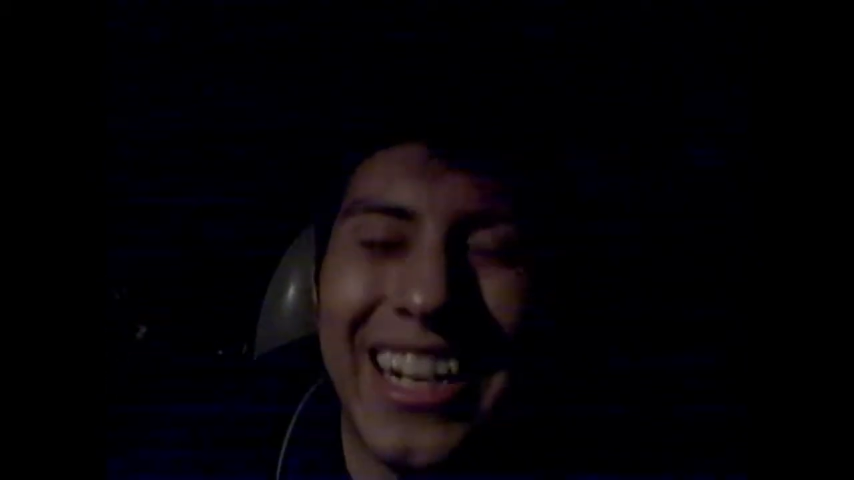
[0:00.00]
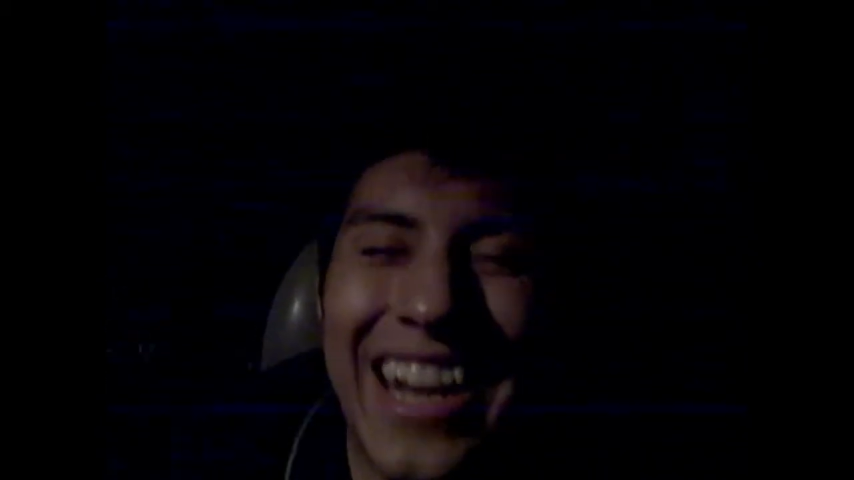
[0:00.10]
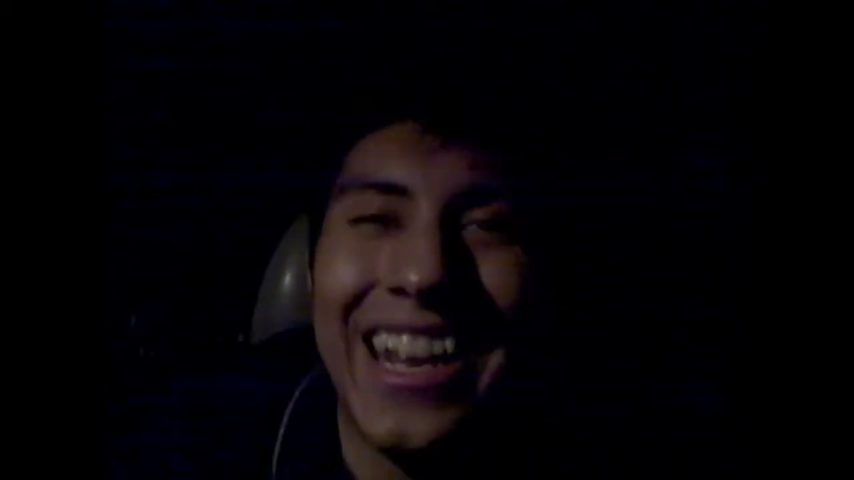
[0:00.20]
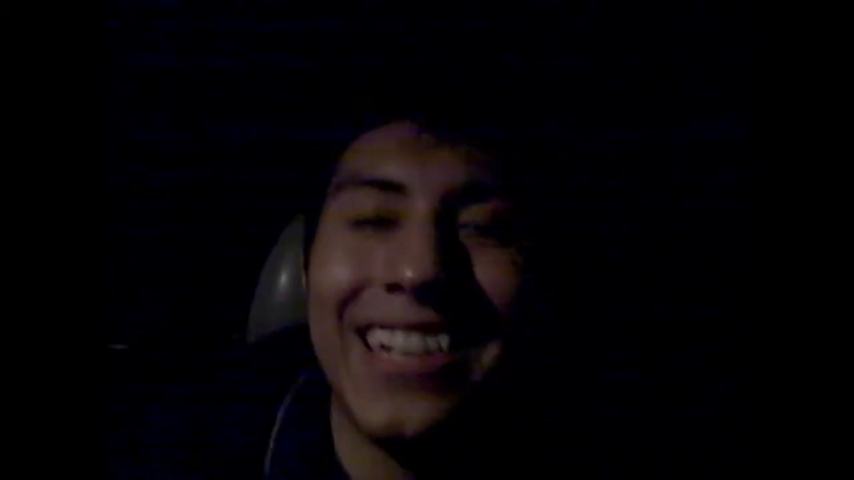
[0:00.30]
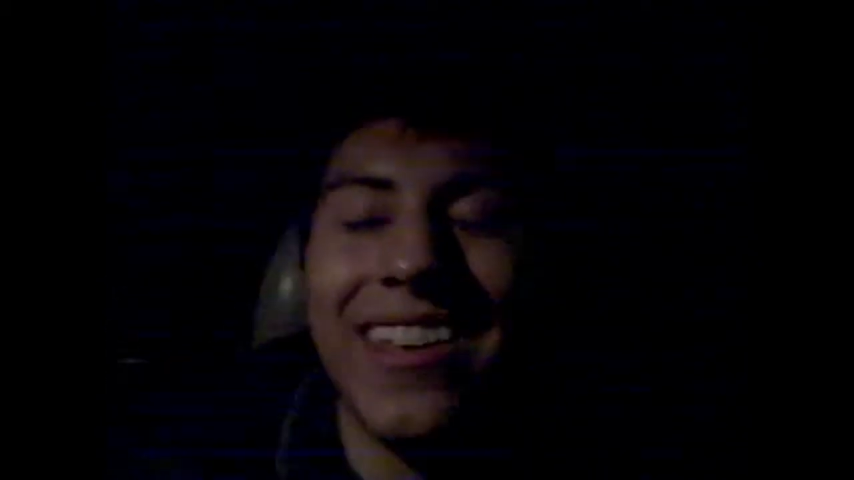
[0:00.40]

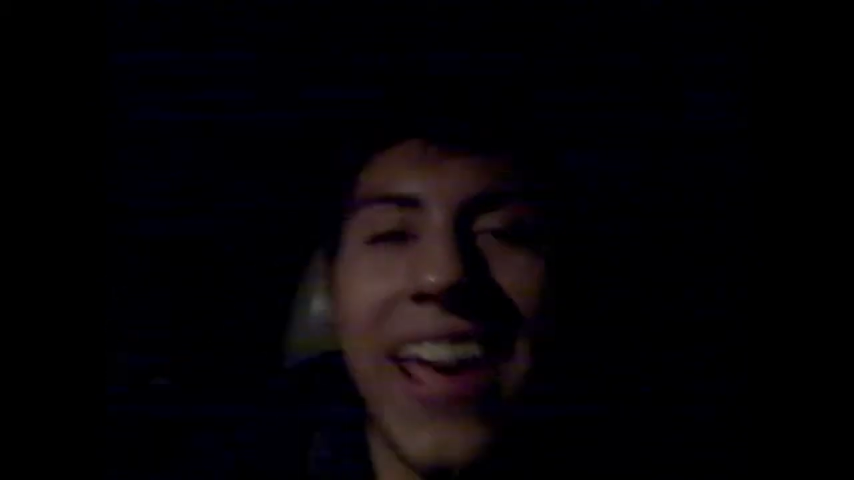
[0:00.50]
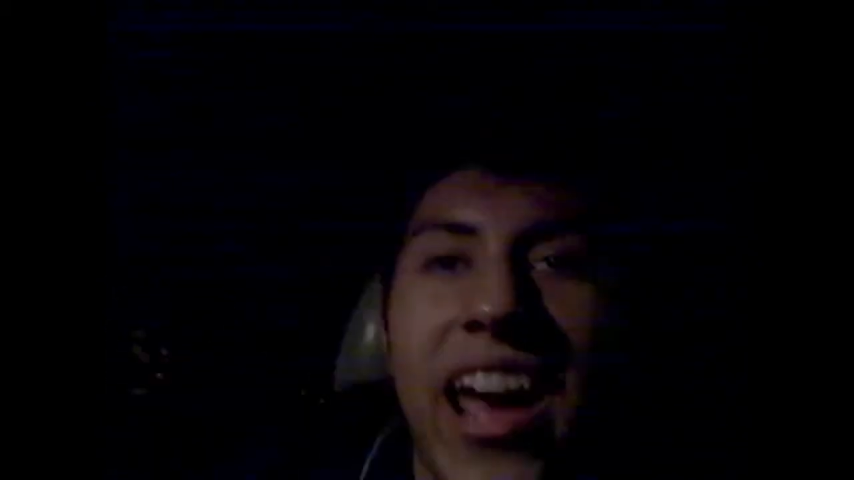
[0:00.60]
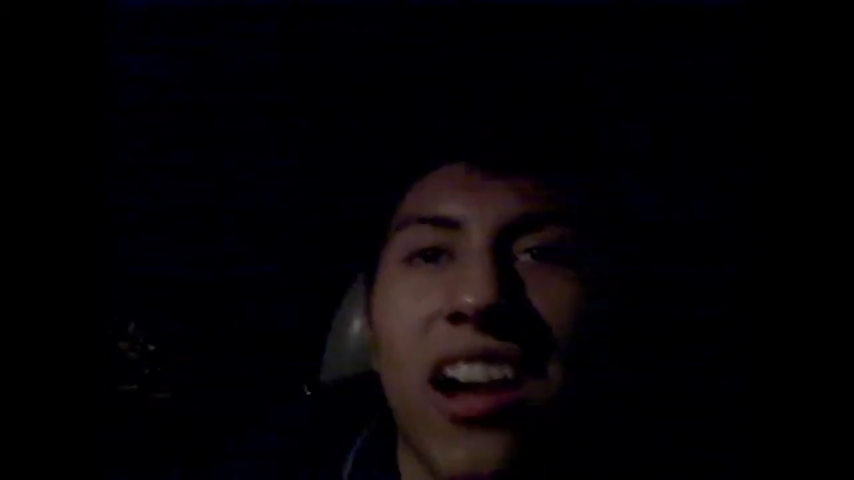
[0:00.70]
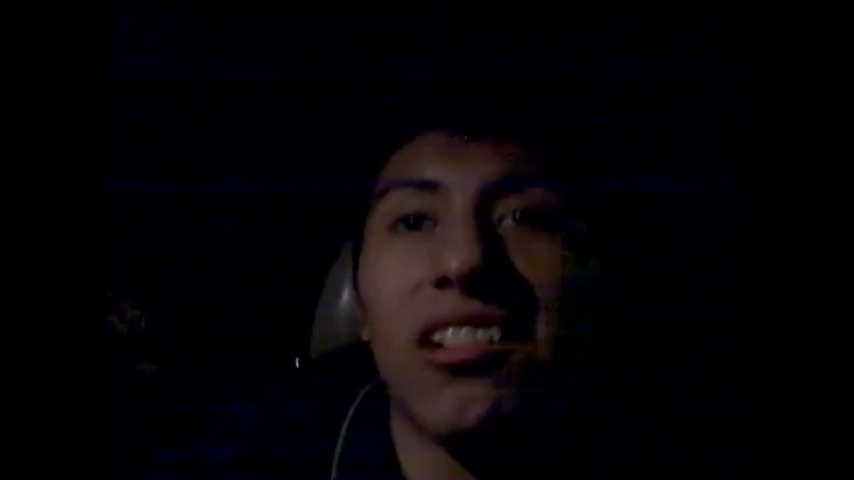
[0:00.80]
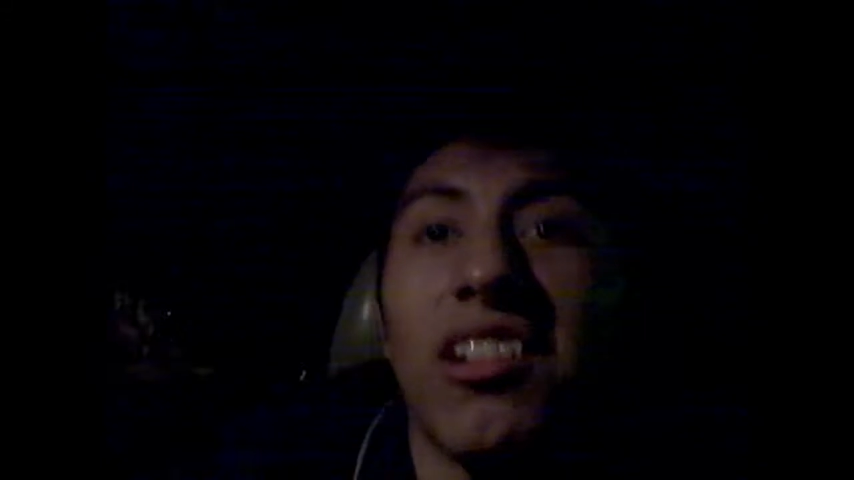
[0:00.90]

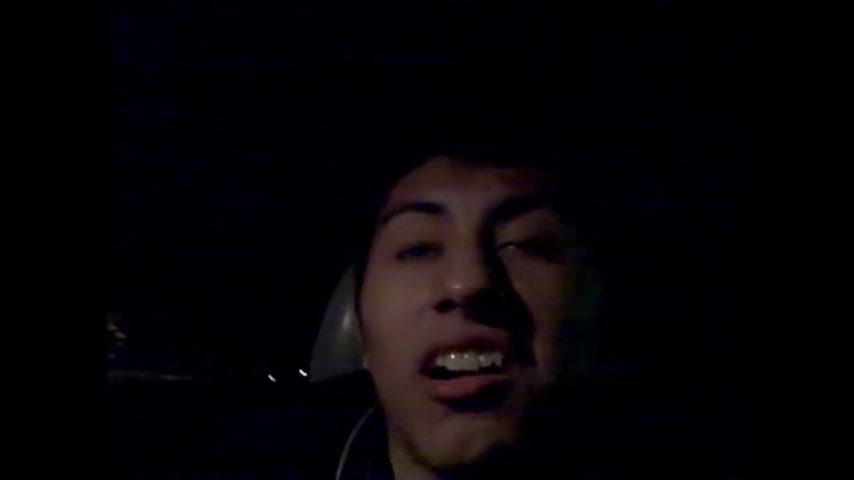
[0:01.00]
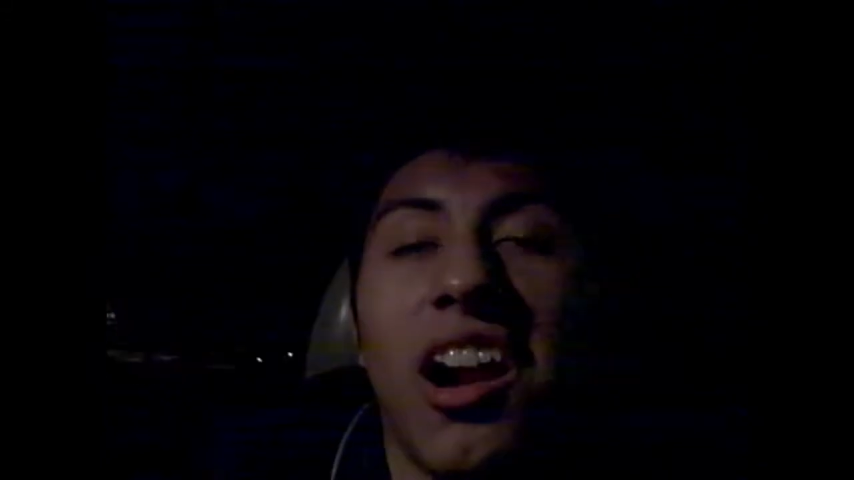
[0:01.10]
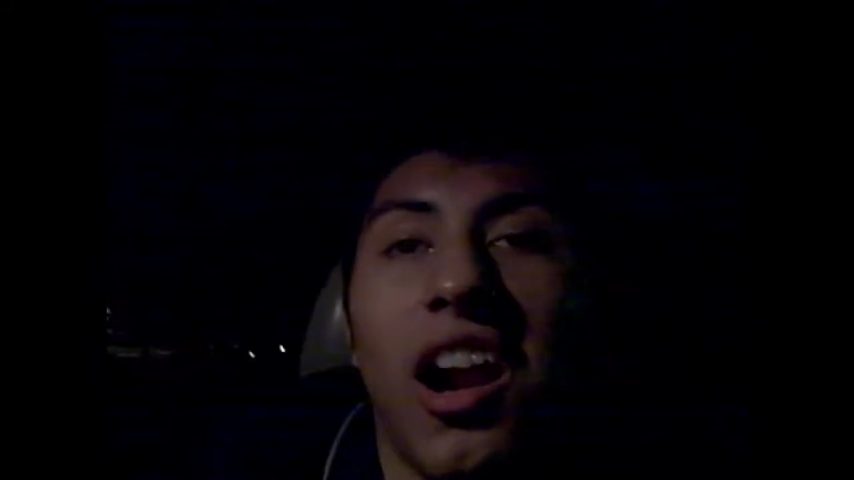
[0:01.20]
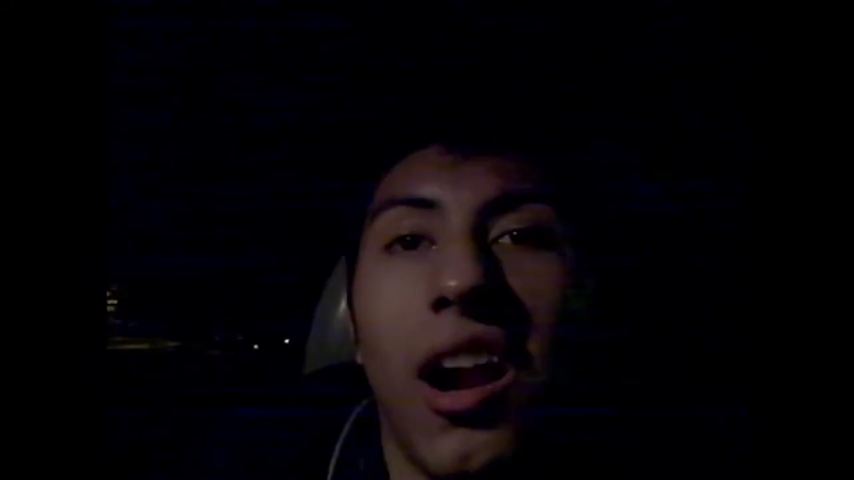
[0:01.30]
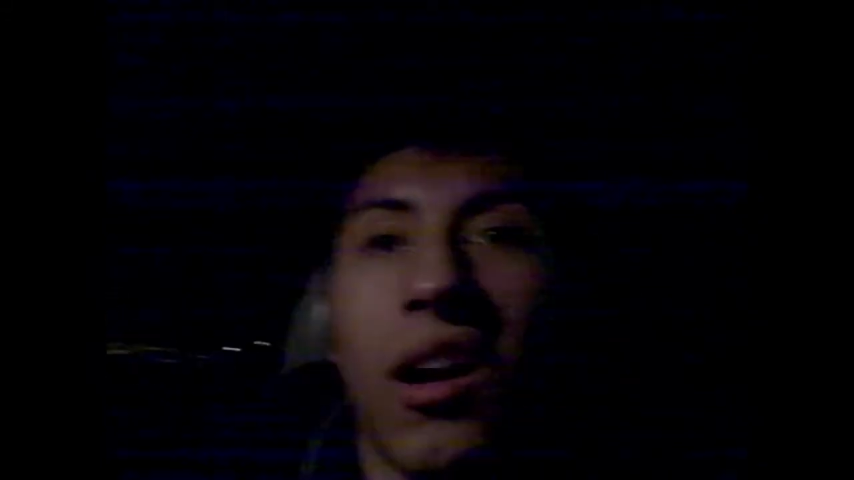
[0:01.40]

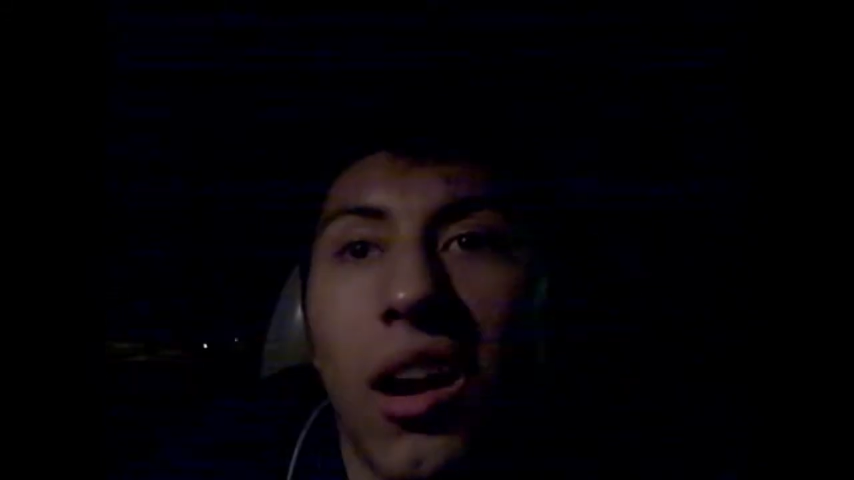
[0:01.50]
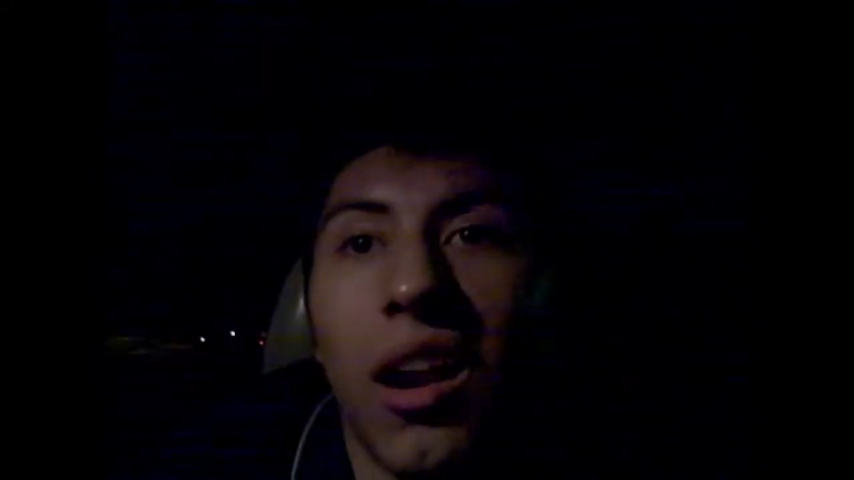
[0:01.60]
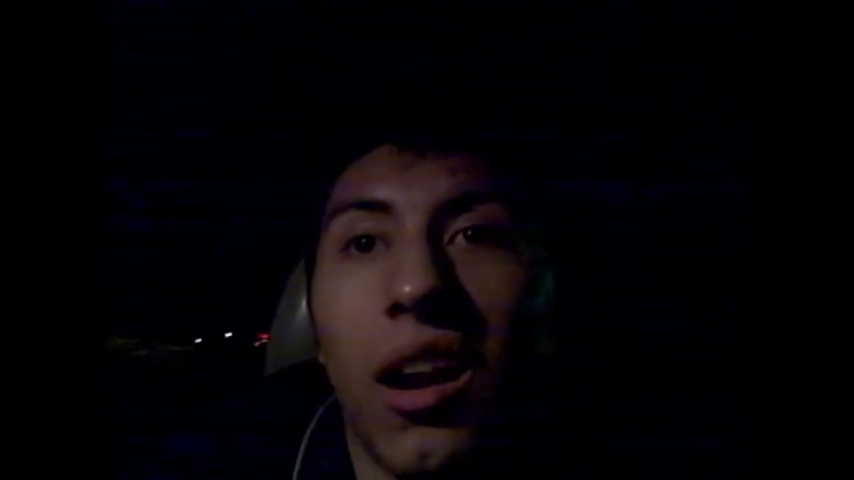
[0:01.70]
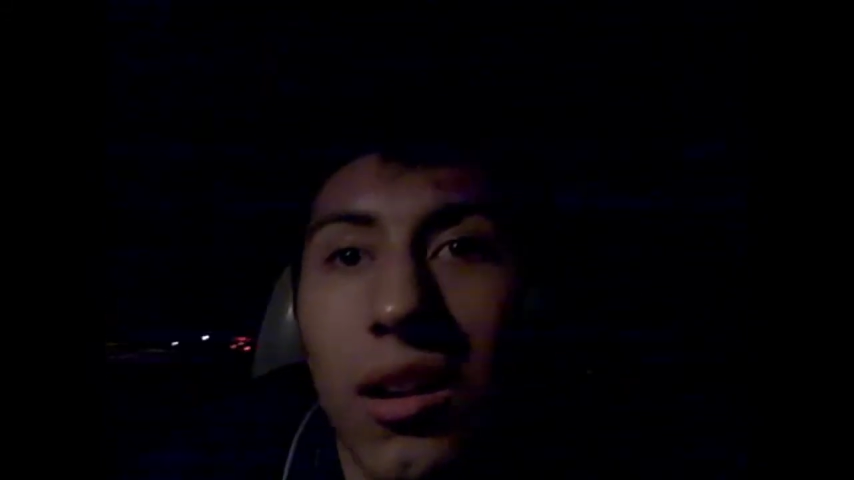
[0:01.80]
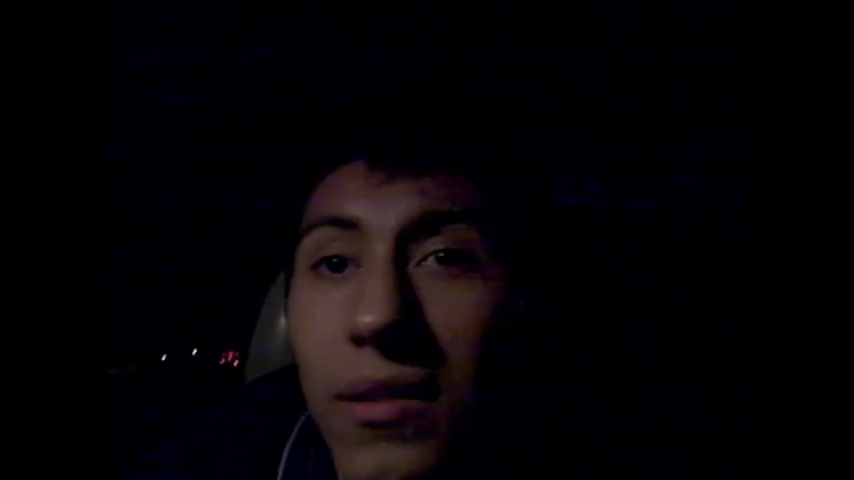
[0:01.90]

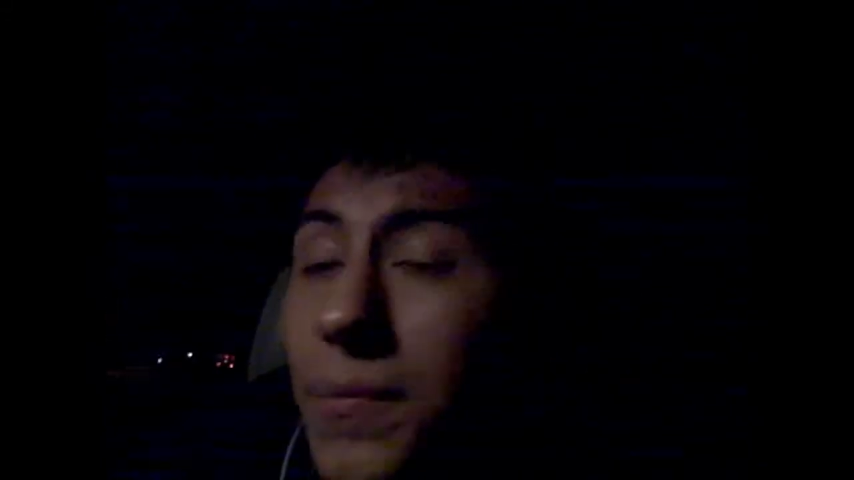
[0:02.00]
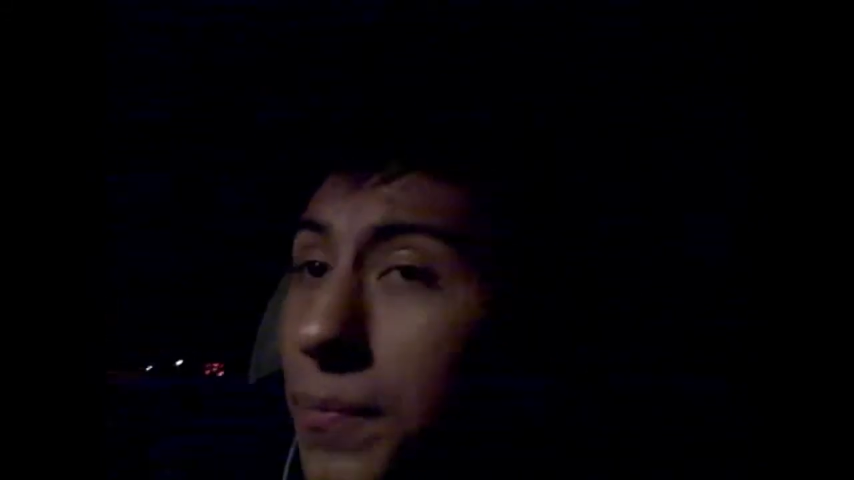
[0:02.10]
later.